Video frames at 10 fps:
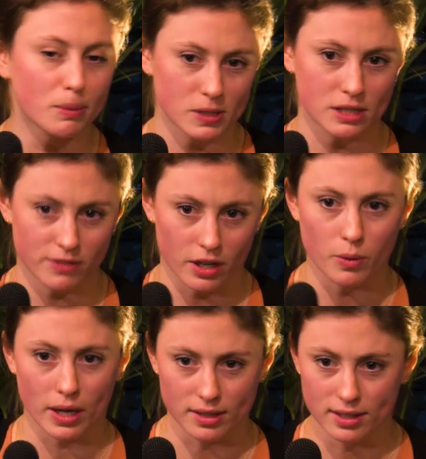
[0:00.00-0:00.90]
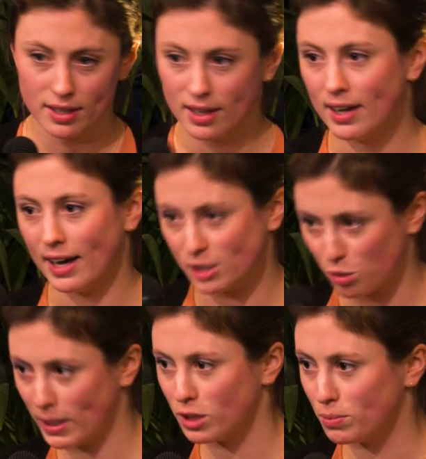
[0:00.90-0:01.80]
perceived very well. As a
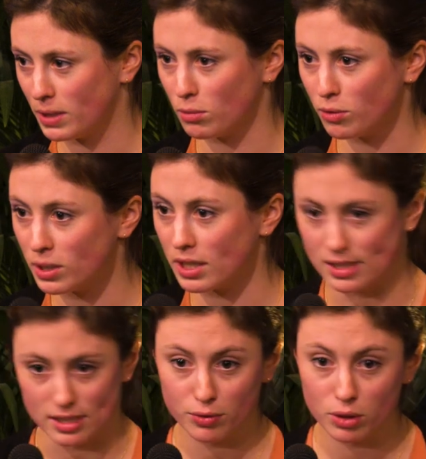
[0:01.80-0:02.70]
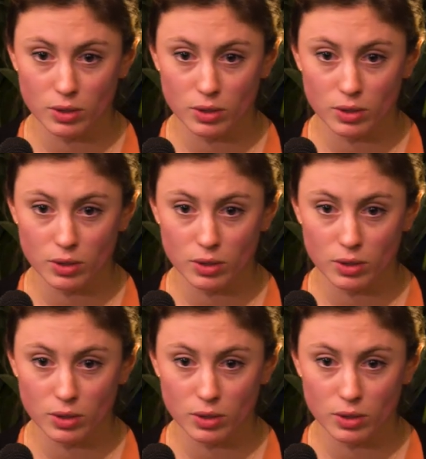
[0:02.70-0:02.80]
pan-European movement, it's different.